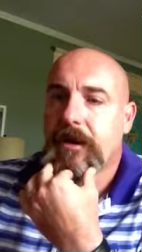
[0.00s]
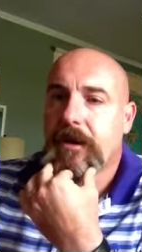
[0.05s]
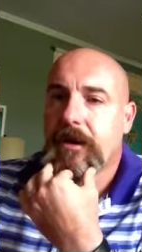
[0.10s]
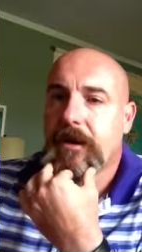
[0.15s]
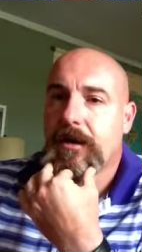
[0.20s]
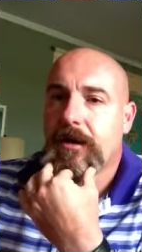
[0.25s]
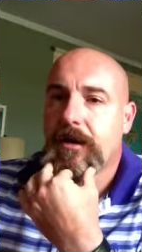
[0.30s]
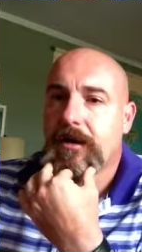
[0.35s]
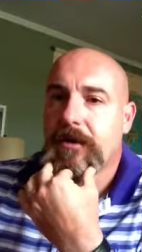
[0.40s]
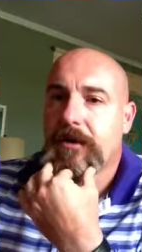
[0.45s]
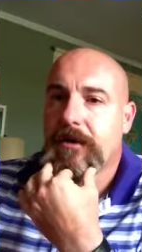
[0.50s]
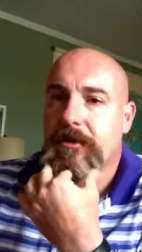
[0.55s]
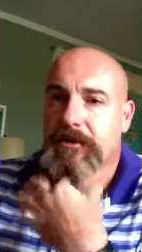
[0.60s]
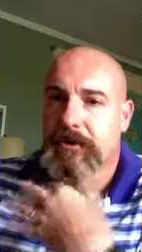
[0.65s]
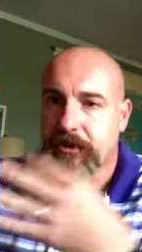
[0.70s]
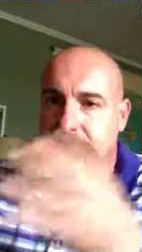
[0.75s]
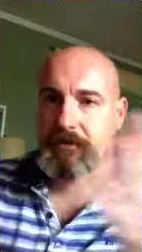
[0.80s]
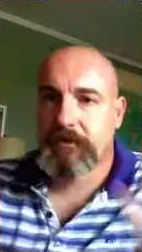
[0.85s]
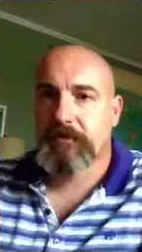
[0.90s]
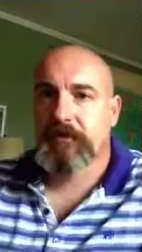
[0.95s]
uh, it's
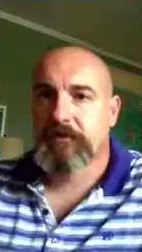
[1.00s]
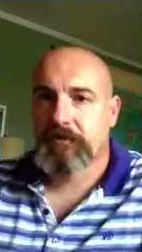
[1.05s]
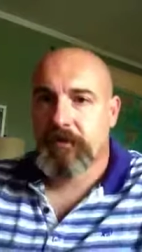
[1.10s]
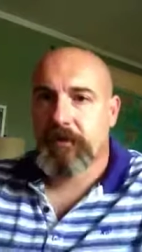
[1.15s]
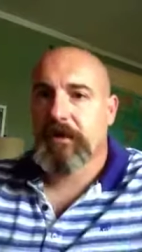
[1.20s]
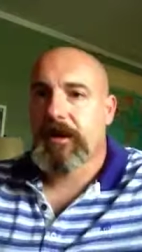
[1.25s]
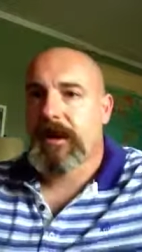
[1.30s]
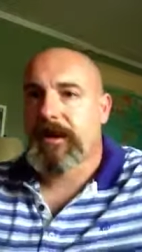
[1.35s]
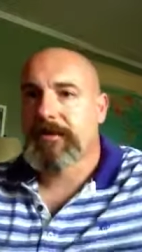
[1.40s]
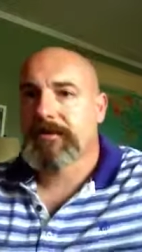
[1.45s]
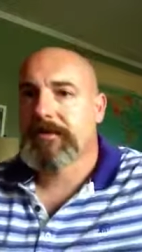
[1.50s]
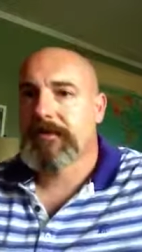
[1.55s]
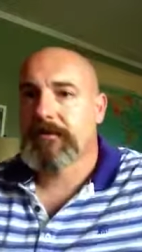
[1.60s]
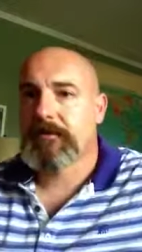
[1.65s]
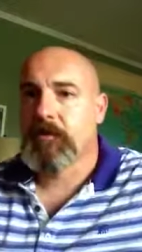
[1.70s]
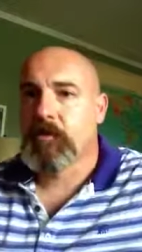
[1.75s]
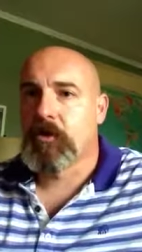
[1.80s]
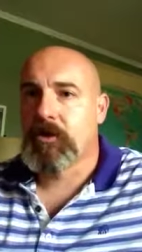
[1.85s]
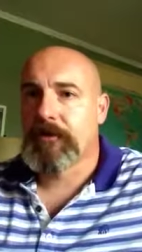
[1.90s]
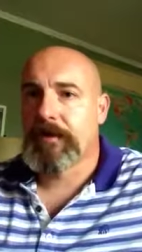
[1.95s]
just, I say
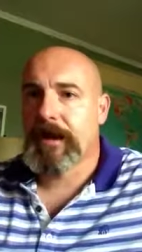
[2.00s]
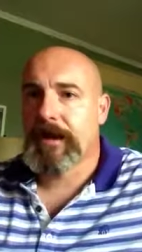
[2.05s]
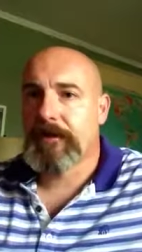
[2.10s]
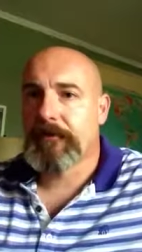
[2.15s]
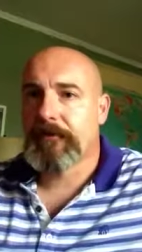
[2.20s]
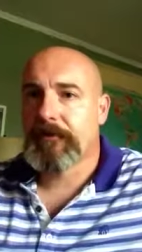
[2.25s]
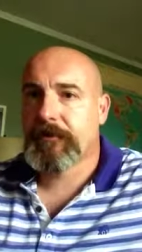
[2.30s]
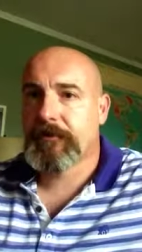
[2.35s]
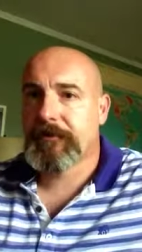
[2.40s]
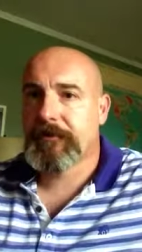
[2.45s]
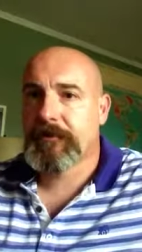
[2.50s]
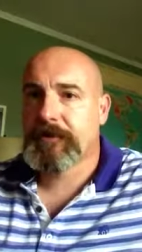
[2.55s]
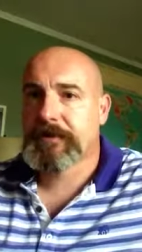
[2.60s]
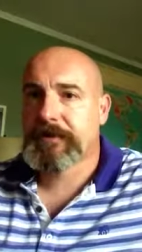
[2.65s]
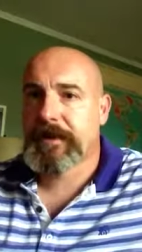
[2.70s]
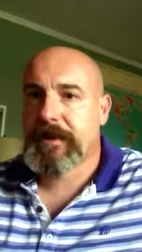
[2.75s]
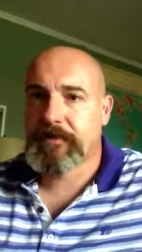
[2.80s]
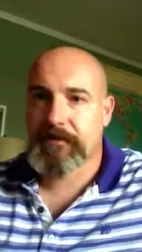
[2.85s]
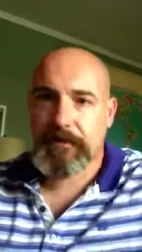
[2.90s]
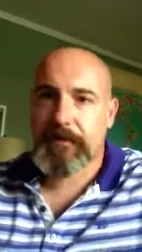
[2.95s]
more about it for the first
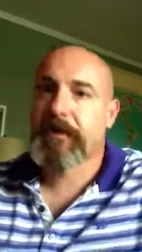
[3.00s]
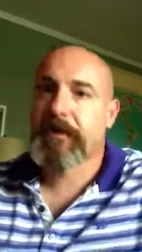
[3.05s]
paper